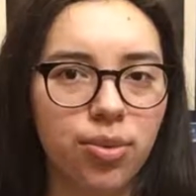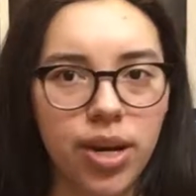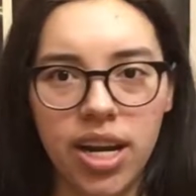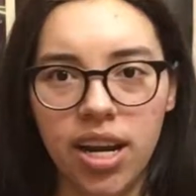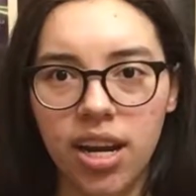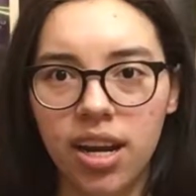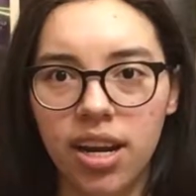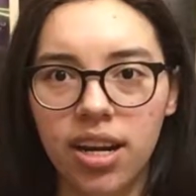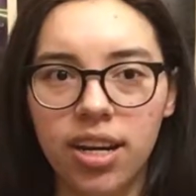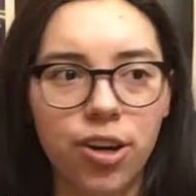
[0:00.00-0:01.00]
3,
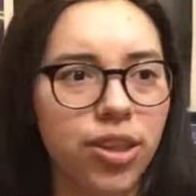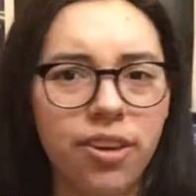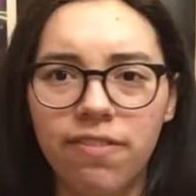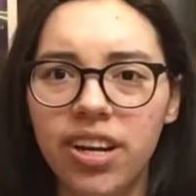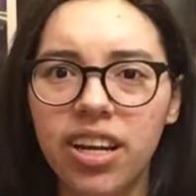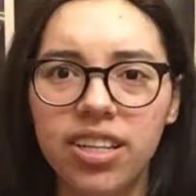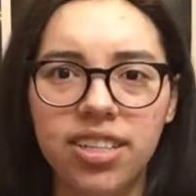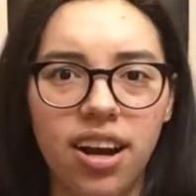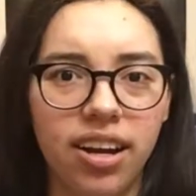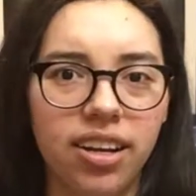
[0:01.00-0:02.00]
or the Infinity
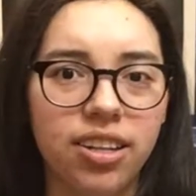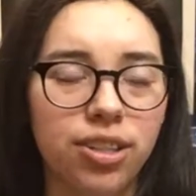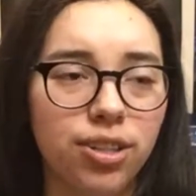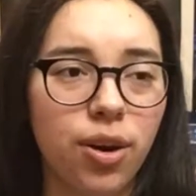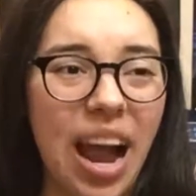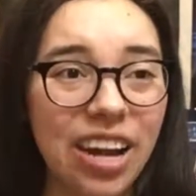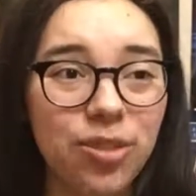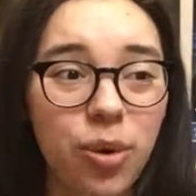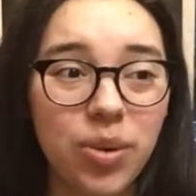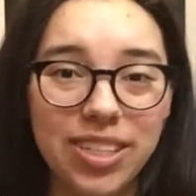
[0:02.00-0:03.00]
Saga. So I
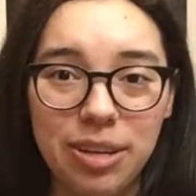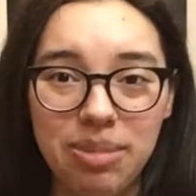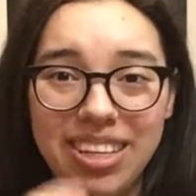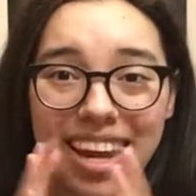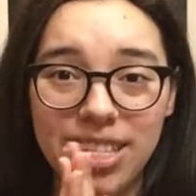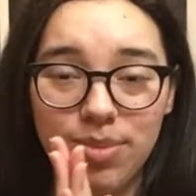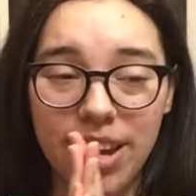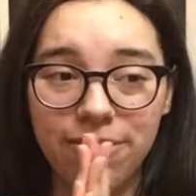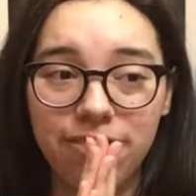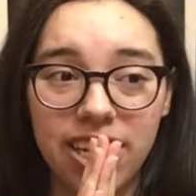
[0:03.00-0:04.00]
don't know what's going to be next. We
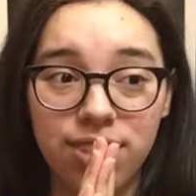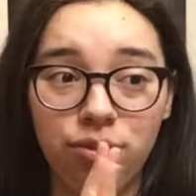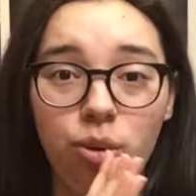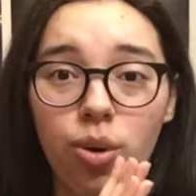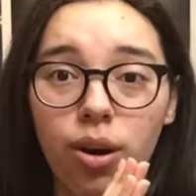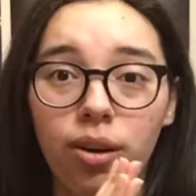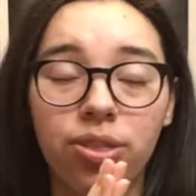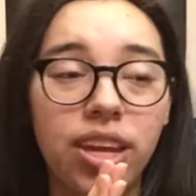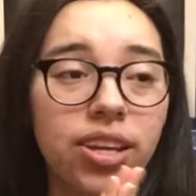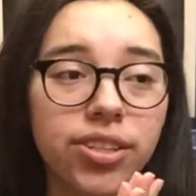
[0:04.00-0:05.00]
have Phase 4.
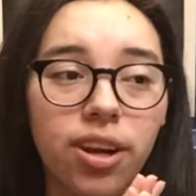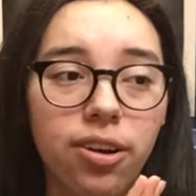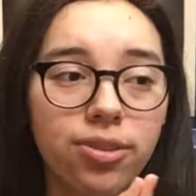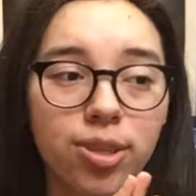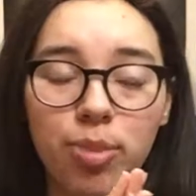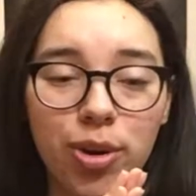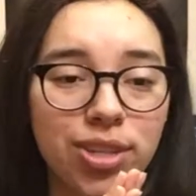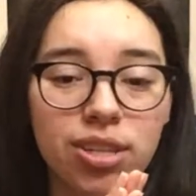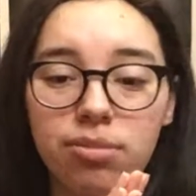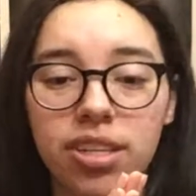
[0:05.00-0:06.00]
Things are
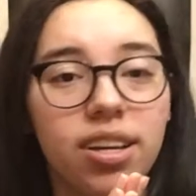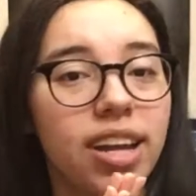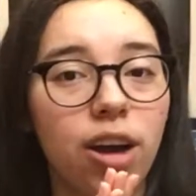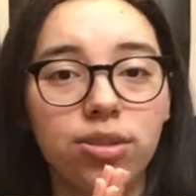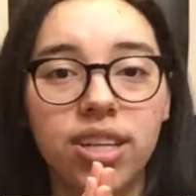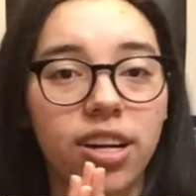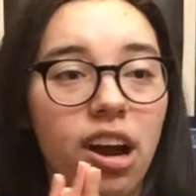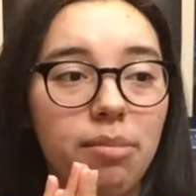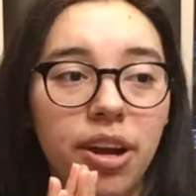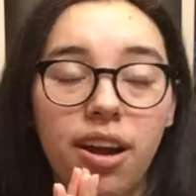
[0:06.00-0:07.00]
supposed to be announced at
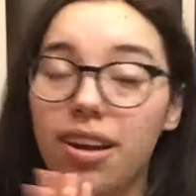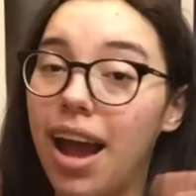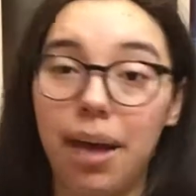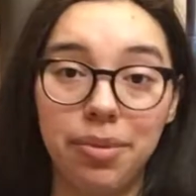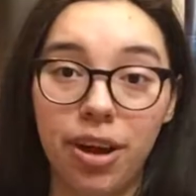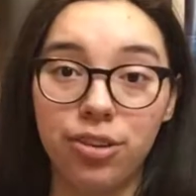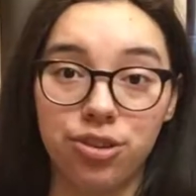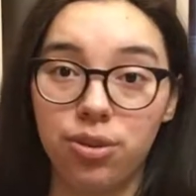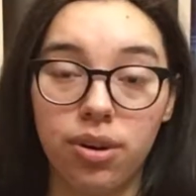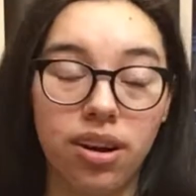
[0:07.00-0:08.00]
Comic-Con. I'm not
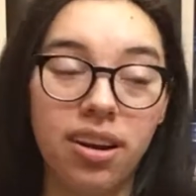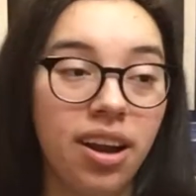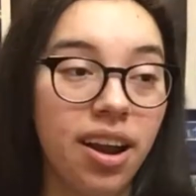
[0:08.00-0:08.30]
sure.